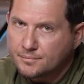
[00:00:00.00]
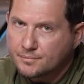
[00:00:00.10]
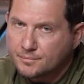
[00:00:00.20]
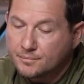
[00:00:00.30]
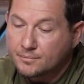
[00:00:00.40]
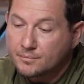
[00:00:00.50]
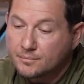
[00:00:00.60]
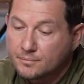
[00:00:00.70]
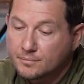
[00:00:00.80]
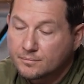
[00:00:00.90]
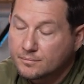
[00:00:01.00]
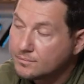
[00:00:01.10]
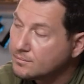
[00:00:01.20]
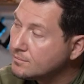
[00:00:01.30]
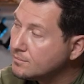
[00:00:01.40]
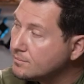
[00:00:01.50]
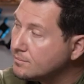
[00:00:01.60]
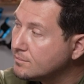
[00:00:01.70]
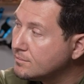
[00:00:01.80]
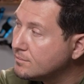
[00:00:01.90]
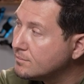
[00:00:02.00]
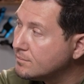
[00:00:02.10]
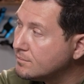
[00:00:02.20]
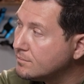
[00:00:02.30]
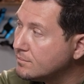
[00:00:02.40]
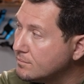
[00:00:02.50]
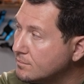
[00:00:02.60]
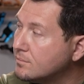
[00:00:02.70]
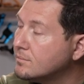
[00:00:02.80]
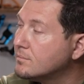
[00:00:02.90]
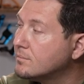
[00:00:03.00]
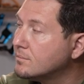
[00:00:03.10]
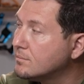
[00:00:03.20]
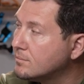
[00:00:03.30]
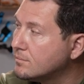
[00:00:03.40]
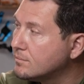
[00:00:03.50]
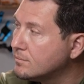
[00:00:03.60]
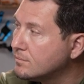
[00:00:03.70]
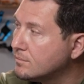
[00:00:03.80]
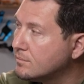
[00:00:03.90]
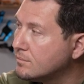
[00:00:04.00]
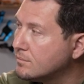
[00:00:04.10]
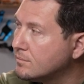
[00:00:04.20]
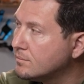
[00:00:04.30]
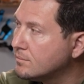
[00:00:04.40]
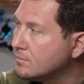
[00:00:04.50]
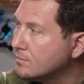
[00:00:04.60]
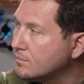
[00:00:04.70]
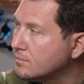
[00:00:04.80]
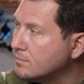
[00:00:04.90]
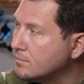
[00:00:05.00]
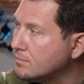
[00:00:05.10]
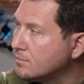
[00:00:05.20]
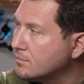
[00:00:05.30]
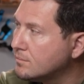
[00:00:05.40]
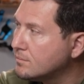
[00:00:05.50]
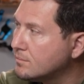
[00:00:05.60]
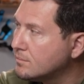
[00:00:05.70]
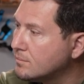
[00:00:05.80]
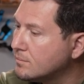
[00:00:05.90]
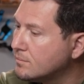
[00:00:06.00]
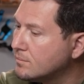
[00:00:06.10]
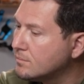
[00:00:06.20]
(not speaking)